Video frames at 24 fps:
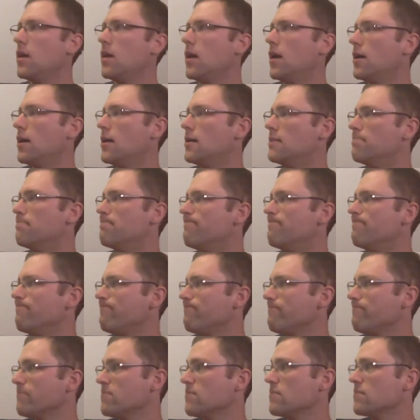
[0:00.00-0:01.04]

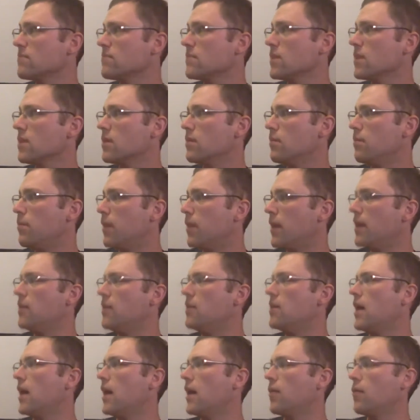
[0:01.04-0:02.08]
But
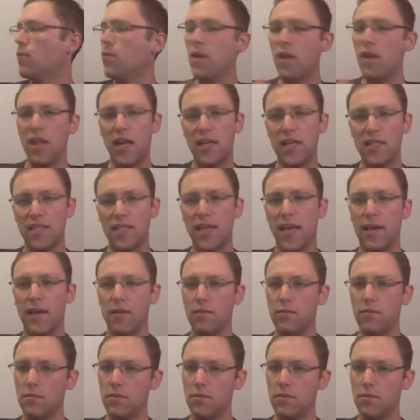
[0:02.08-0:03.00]
I realized that